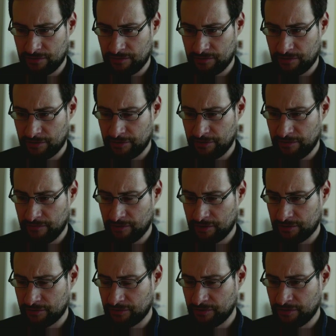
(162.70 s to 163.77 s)

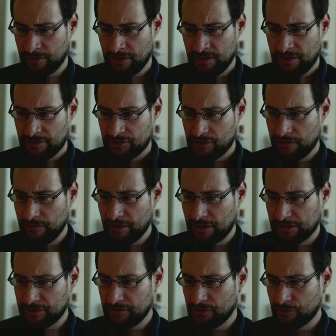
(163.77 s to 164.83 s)
achieving
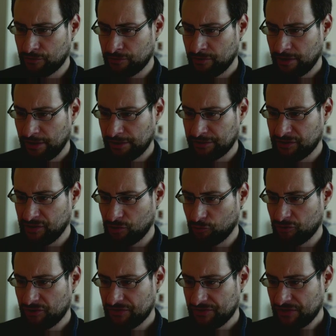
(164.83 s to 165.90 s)

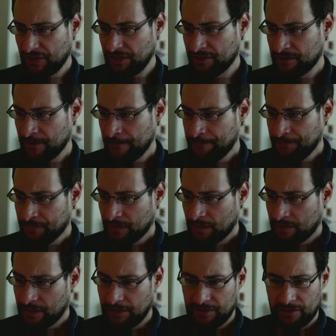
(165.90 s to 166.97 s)
LTO state,
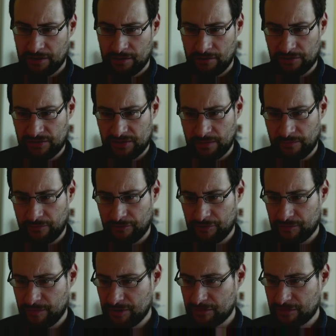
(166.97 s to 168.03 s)
getting out some fresh
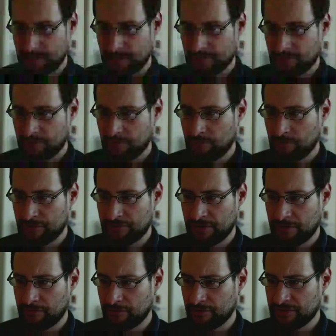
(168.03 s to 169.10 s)
benchmarks or
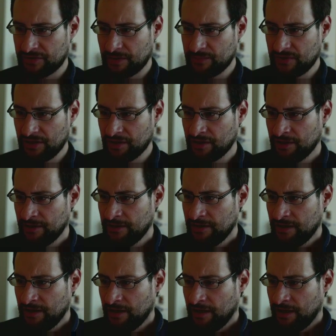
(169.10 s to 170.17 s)
whatsoever, something.
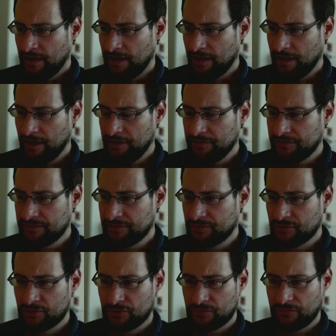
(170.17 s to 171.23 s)
And
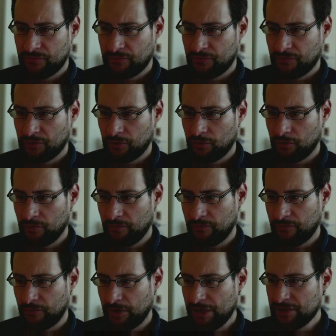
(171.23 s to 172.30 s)
so
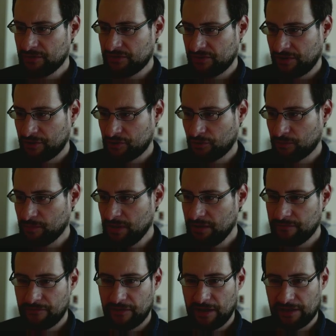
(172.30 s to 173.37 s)
for end users it should
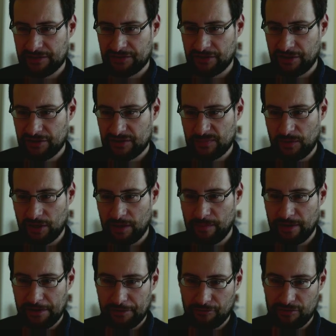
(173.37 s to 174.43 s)
mean faster and smaller
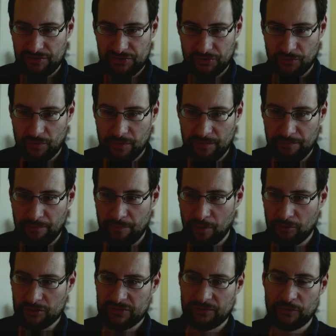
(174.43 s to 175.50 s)
binaries, so
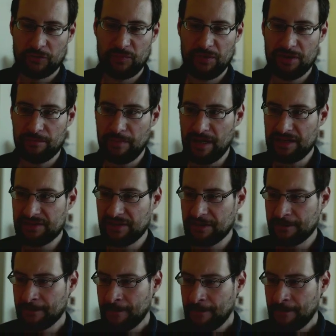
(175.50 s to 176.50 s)
both would be amazing.